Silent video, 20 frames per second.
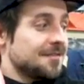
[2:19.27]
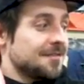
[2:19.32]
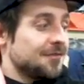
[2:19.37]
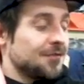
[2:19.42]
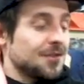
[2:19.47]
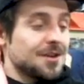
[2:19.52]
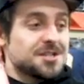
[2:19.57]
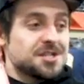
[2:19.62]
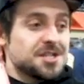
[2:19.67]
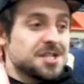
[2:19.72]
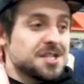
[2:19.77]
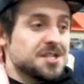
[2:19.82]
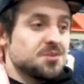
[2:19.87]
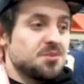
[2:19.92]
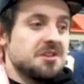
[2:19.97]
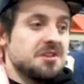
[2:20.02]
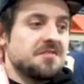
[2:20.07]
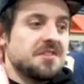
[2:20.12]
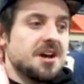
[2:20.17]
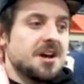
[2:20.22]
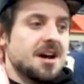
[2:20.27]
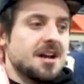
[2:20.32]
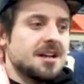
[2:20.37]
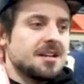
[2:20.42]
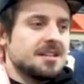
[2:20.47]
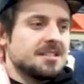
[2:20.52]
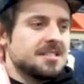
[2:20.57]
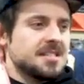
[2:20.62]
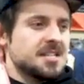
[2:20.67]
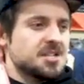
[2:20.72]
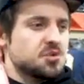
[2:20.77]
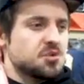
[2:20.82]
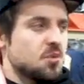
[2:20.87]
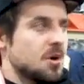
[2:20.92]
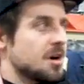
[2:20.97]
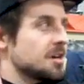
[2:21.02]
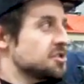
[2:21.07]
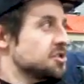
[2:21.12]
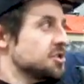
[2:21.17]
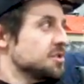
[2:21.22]
fridges, we've got
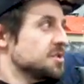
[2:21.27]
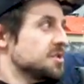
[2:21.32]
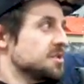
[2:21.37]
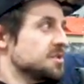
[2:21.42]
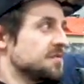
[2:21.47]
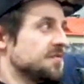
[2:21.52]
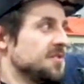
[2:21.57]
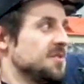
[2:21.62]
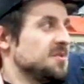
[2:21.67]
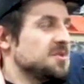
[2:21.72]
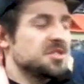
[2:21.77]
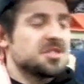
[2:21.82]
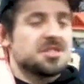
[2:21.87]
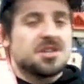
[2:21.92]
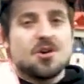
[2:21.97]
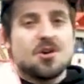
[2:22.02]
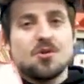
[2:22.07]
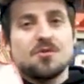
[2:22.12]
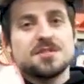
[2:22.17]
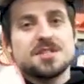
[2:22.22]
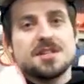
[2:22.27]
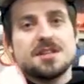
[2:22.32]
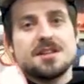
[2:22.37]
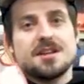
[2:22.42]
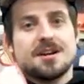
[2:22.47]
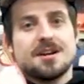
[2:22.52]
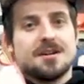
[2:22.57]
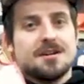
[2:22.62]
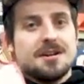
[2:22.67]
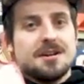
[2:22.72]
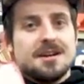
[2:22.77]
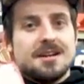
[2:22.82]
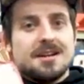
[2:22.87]
dishwashers, there's a few stoves in there.